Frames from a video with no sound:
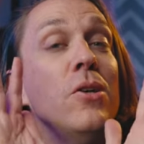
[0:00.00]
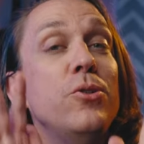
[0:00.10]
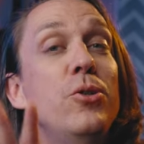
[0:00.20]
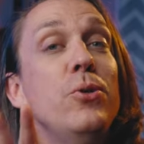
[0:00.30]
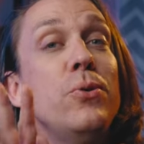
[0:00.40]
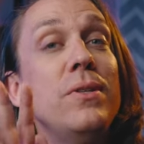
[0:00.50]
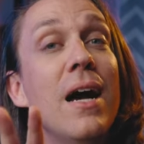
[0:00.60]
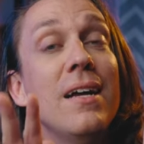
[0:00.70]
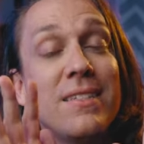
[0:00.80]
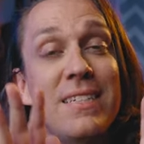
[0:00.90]
Do
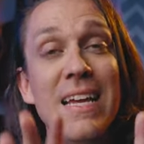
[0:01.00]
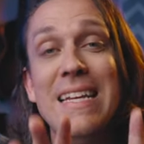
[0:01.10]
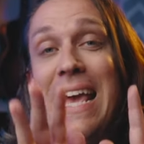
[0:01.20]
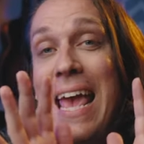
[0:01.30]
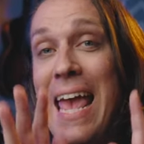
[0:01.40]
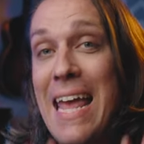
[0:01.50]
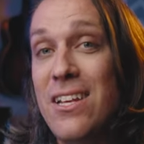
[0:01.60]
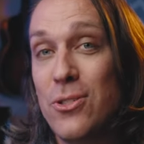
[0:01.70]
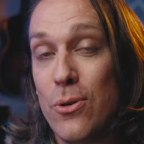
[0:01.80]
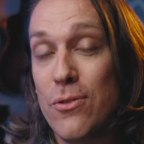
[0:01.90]
not send
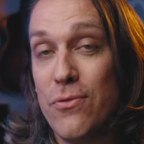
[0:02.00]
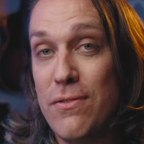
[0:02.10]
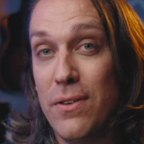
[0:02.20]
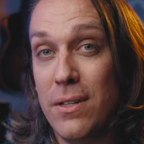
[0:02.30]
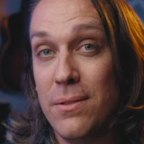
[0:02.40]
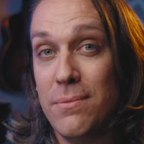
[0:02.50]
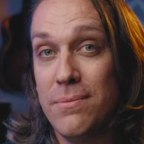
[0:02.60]
any sort of refund.